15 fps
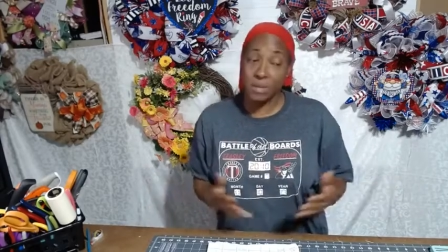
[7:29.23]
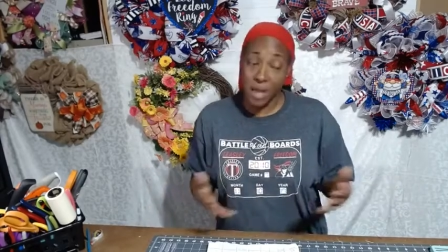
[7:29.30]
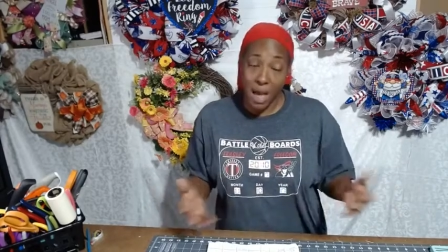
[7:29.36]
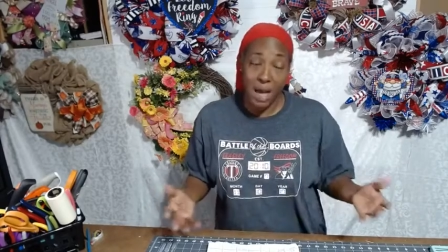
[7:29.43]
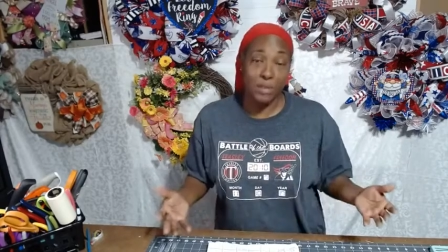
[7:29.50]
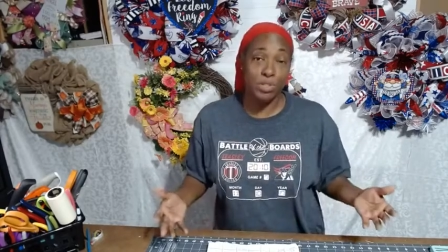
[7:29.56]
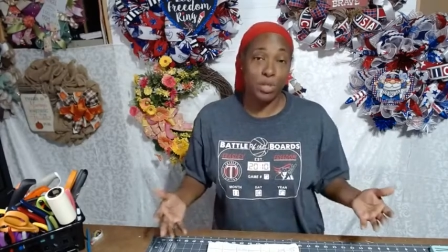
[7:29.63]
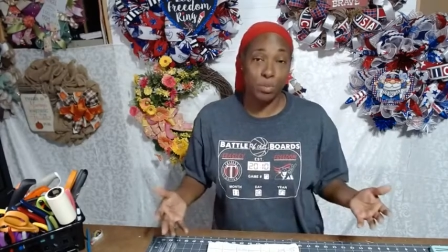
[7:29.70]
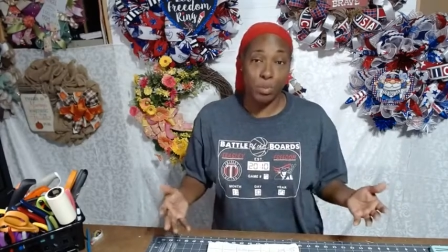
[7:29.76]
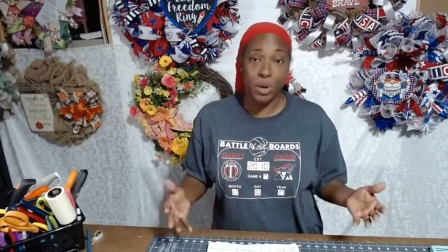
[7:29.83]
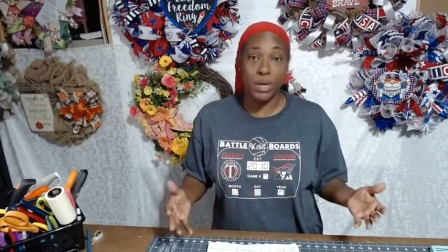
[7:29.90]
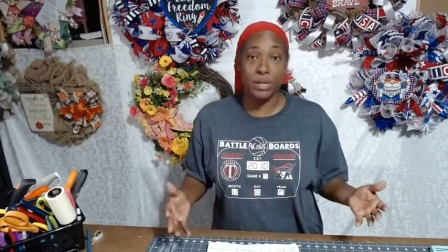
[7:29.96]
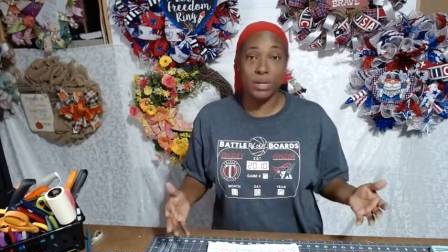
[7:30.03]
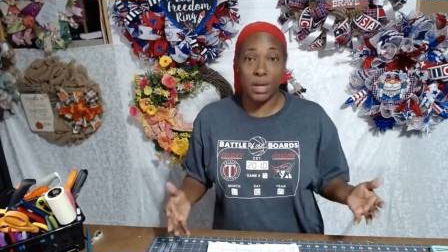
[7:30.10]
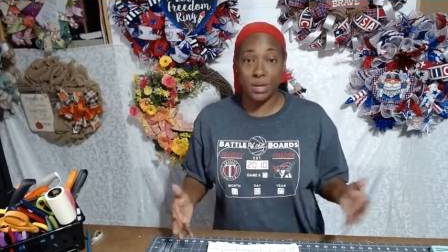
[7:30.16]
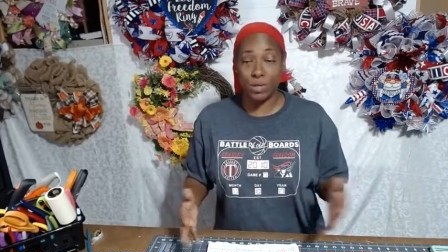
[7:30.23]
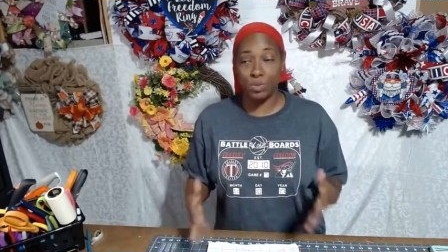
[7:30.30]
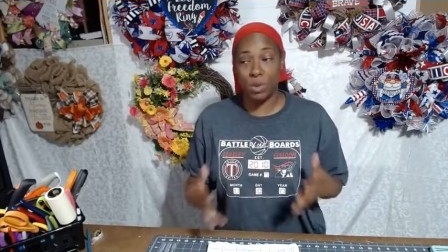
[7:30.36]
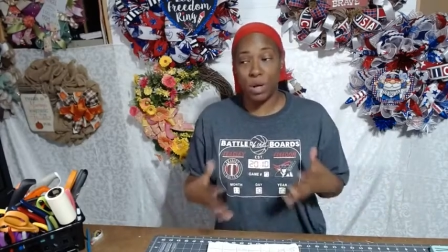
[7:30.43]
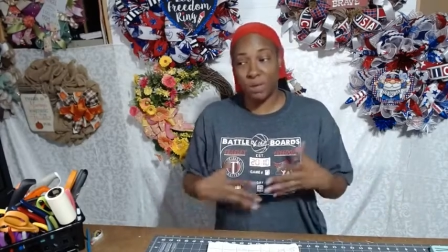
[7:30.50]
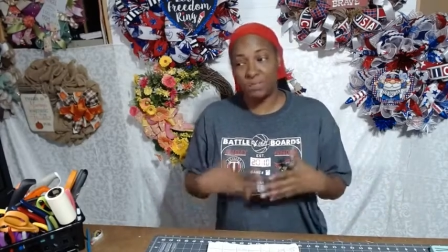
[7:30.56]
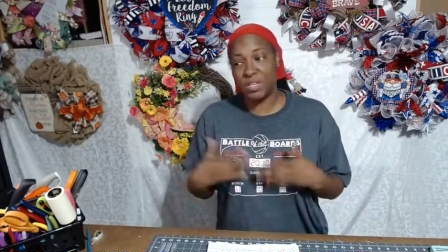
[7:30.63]
They actually break it down as
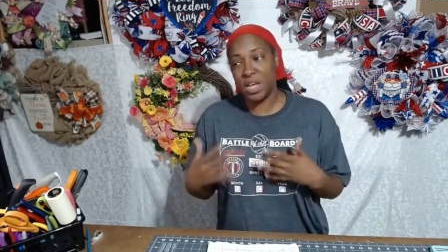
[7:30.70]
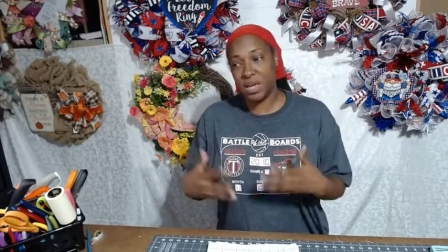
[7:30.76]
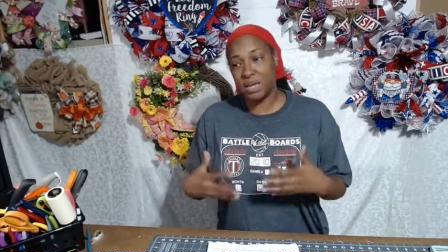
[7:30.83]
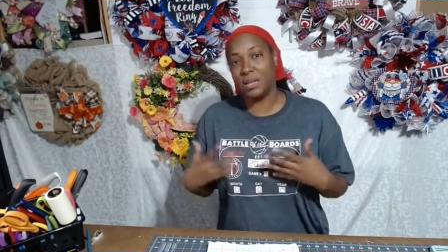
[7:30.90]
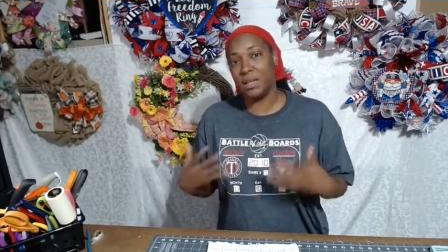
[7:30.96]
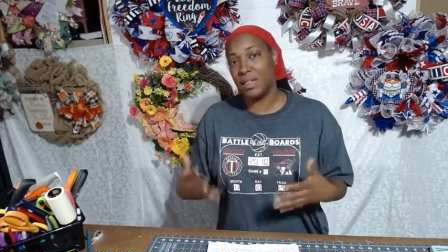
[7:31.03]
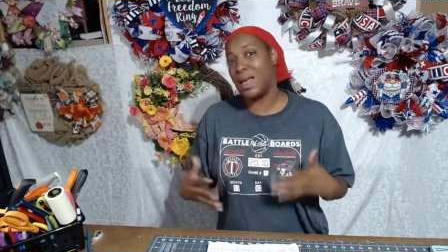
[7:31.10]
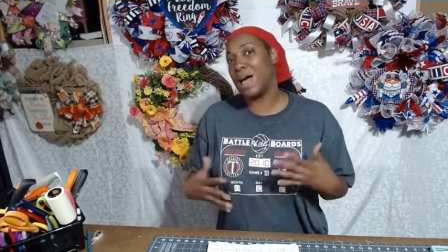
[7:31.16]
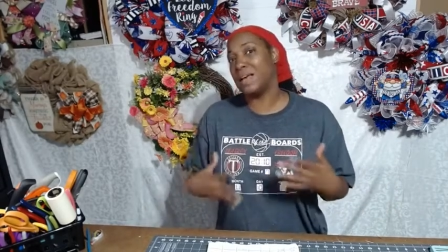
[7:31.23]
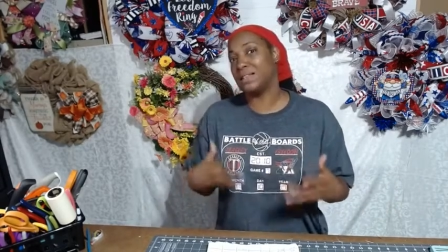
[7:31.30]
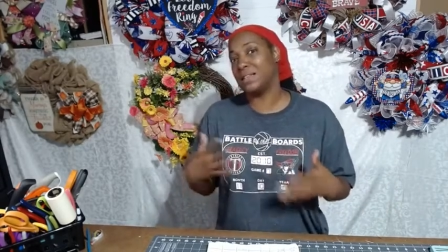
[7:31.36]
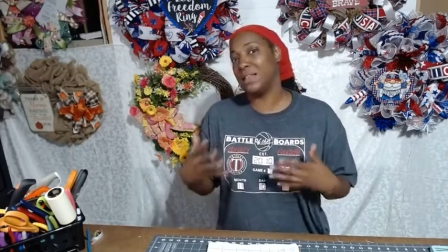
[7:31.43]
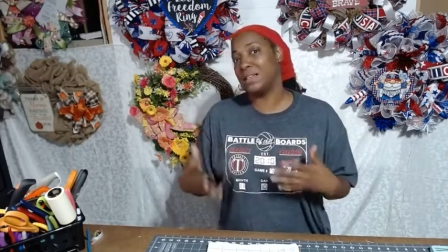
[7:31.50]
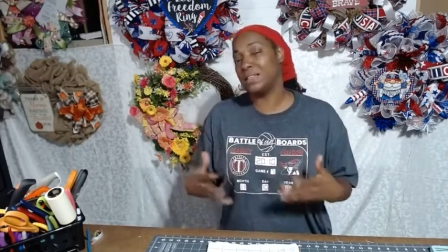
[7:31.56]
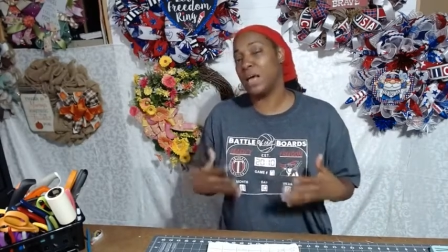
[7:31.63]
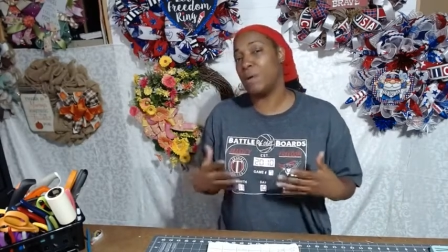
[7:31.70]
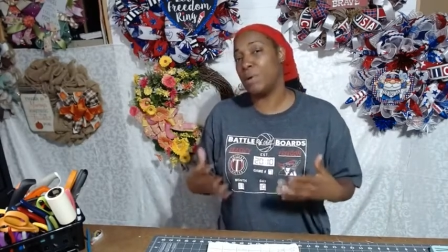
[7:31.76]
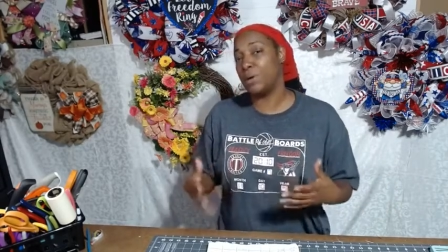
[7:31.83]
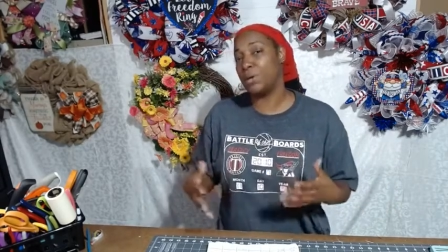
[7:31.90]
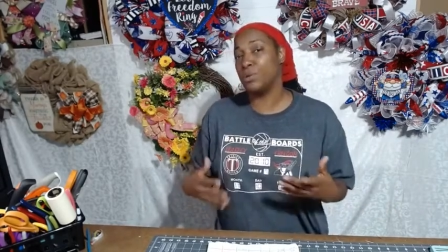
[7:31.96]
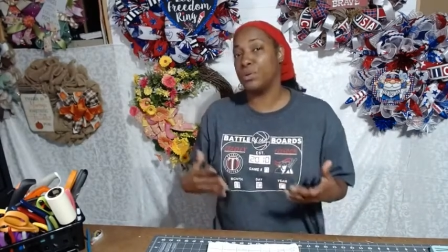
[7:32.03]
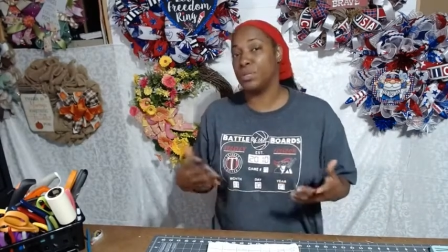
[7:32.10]
well. I've taken a class, and that's how
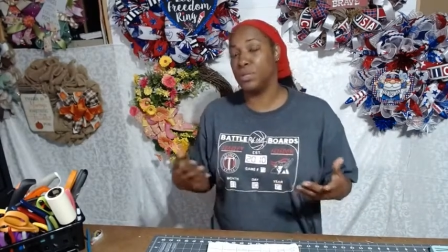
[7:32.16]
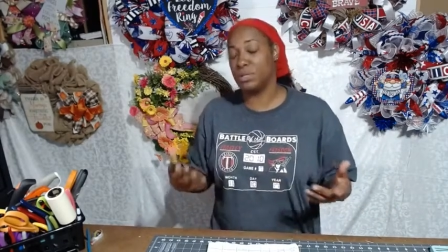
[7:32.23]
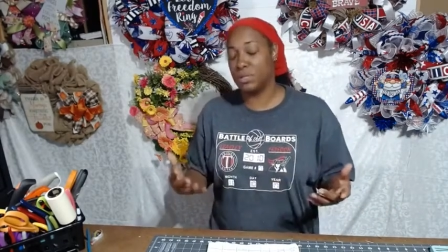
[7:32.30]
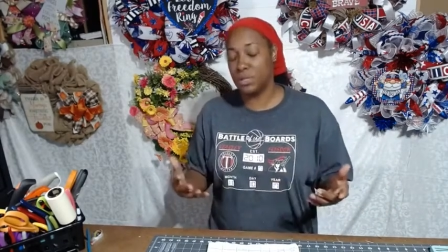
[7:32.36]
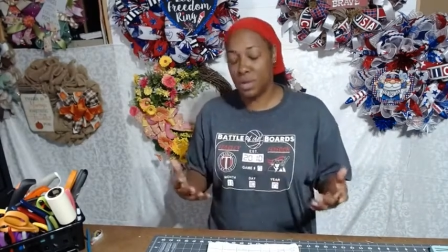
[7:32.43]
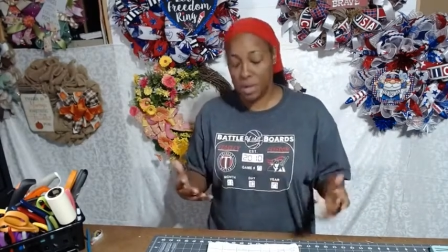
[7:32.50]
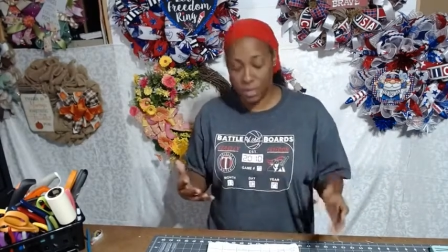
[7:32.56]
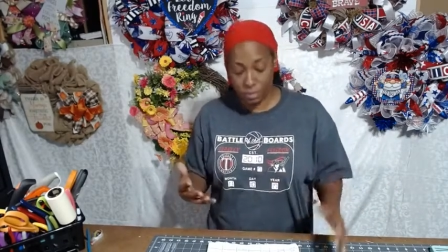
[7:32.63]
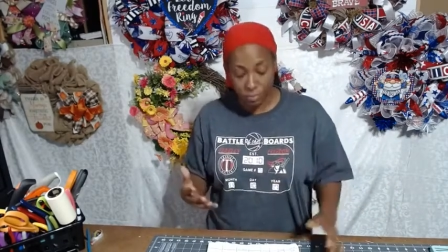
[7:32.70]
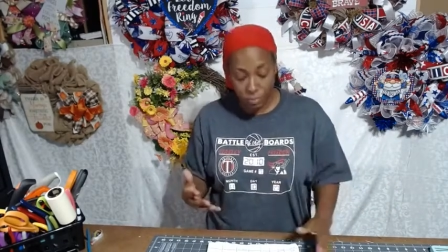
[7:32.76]
I know this is done.